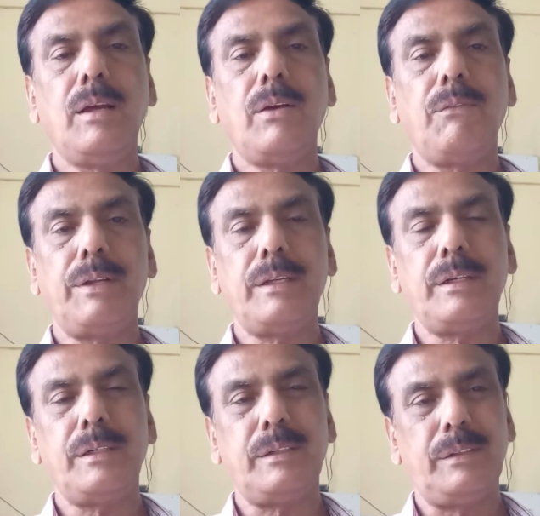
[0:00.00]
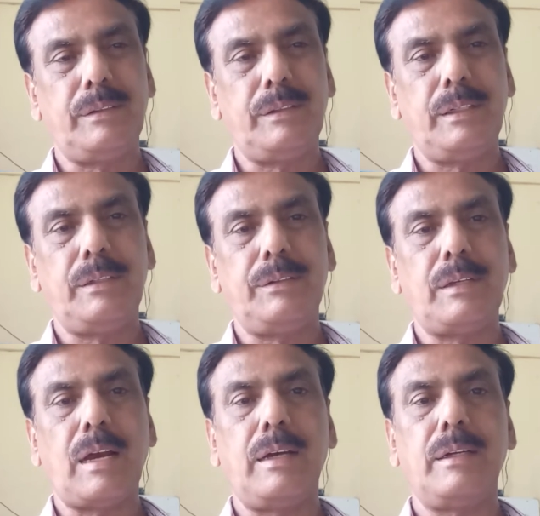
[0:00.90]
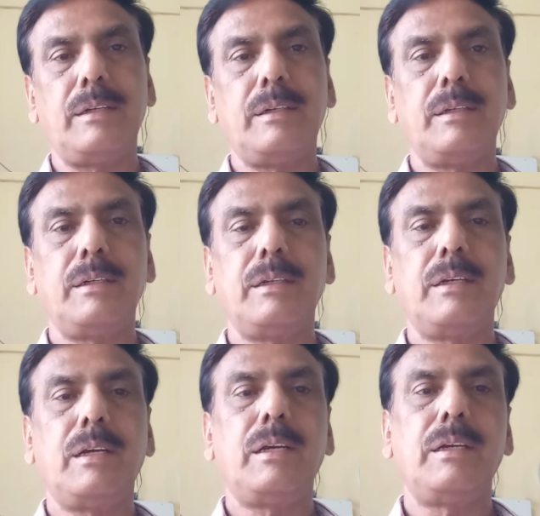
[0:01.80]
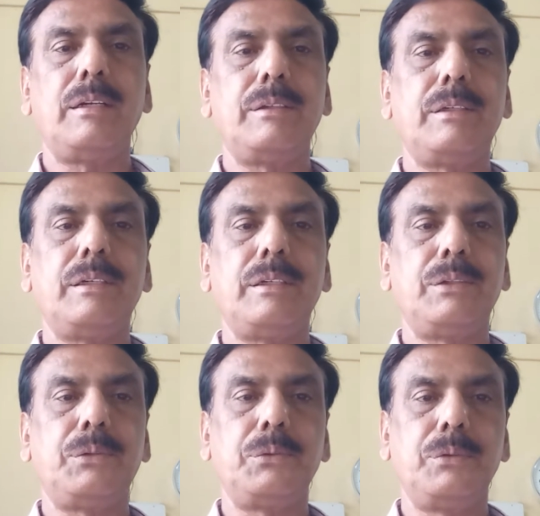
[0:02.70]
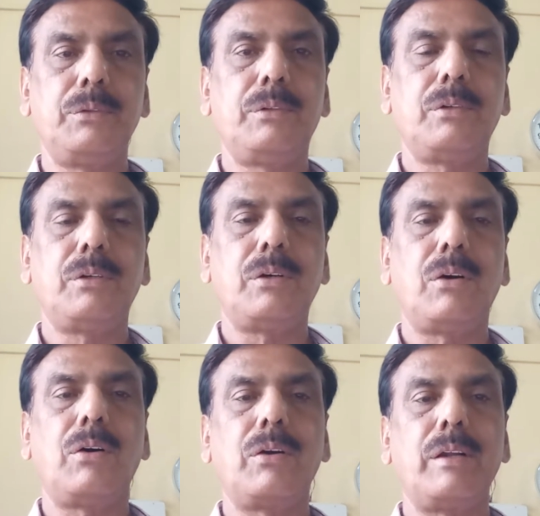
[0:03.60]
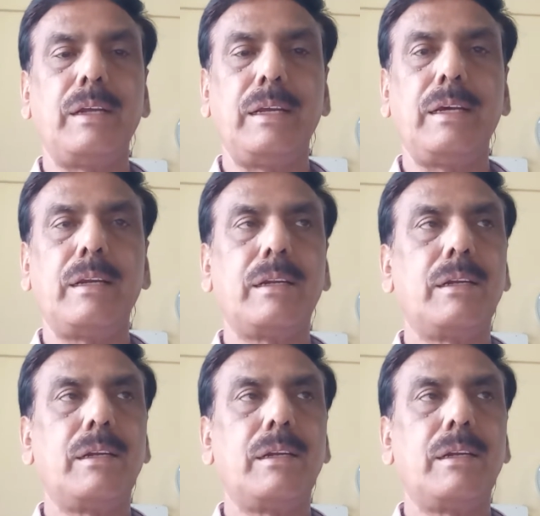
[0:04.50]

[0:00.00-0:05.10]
whether it is iron, it is wood, or air,